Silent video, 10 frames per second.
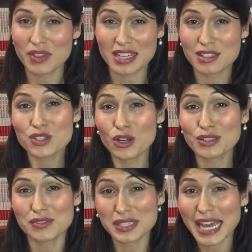thousands of
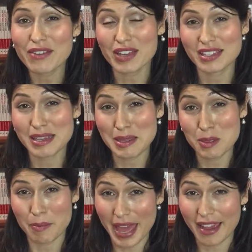dollars of savings
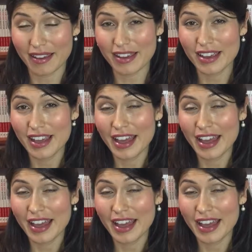in the bank.